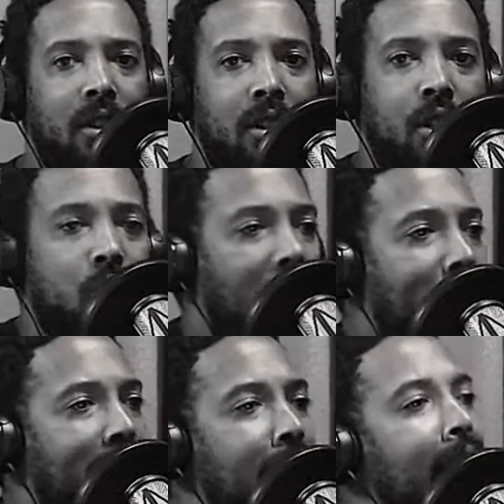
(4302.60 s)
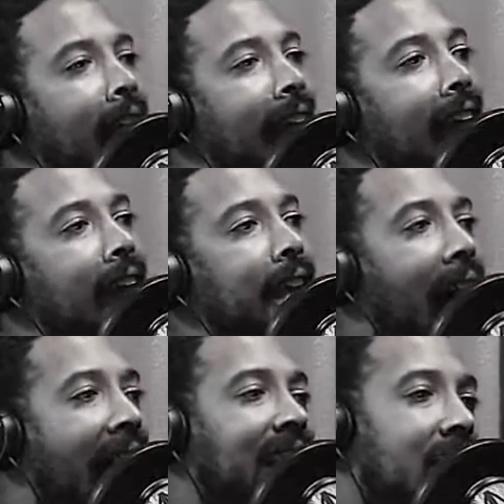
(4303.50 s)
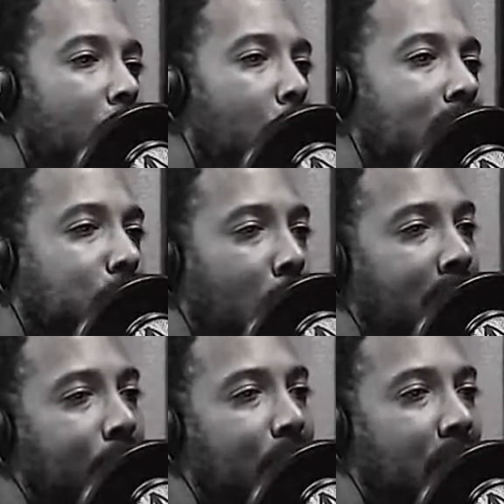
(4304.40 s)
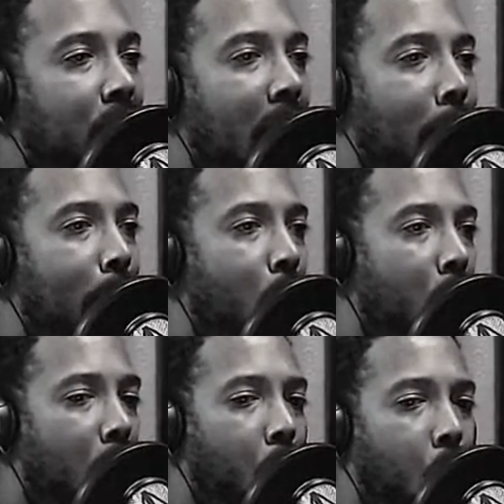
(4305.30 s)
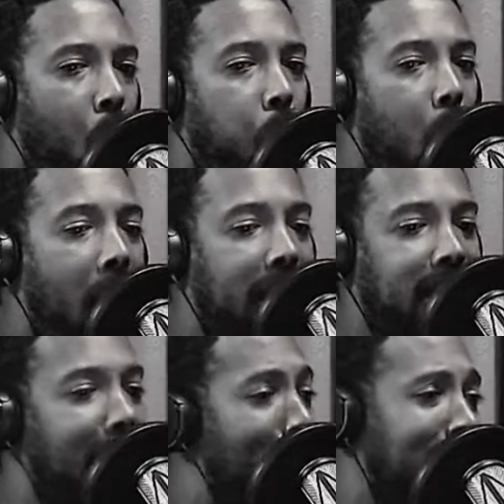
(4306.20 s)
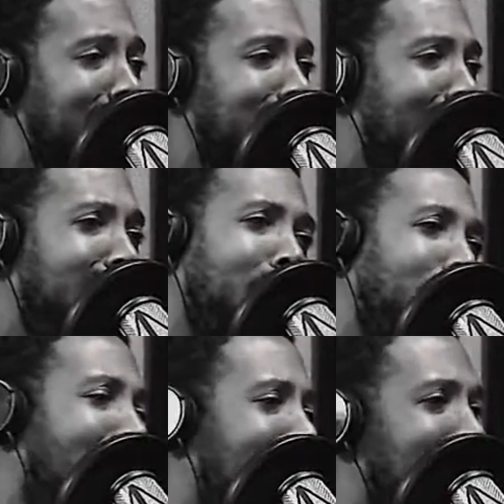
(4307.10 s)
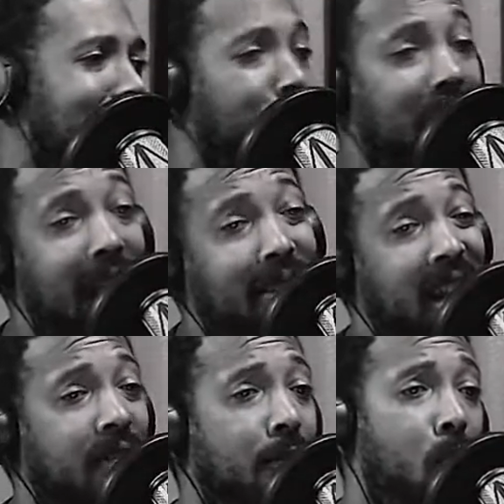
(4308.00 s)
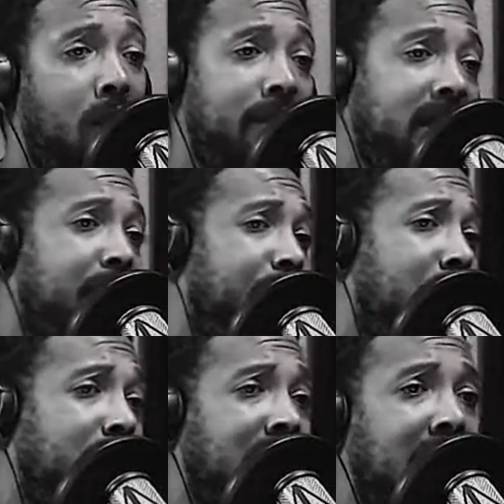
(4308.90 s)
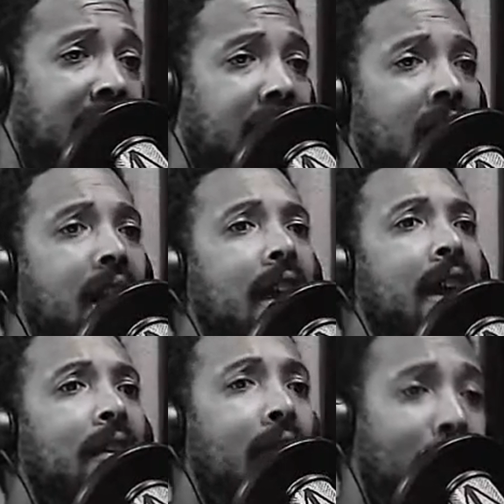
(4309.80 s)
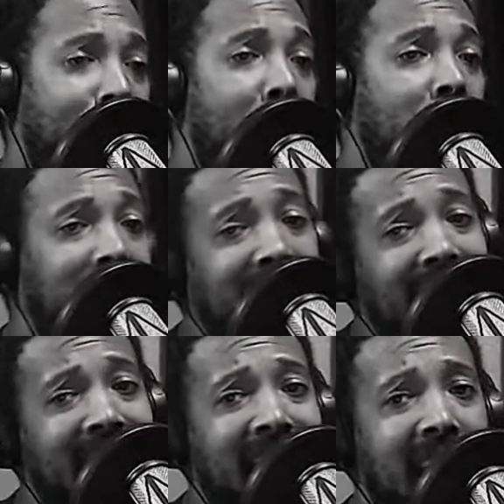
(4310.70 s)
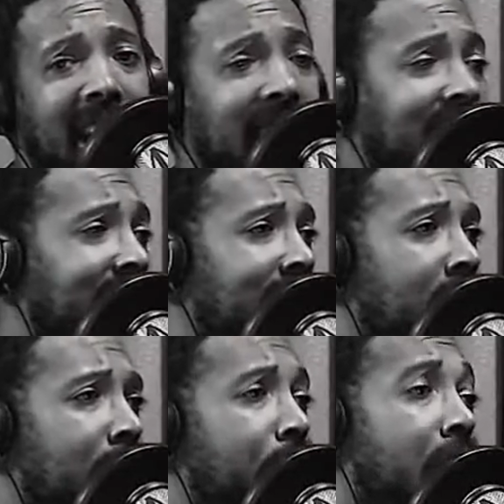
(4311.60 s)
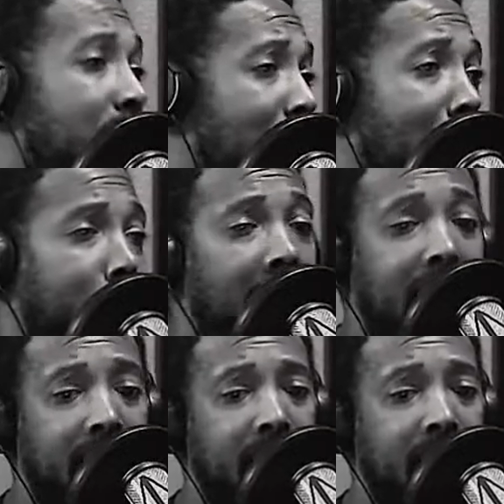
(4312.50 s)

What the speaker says: You know what I mean? And I think we're trying to figure out more why the dominant society don't like us, but I think of more of it's a fear of genetic annihilation, fear of a black planet,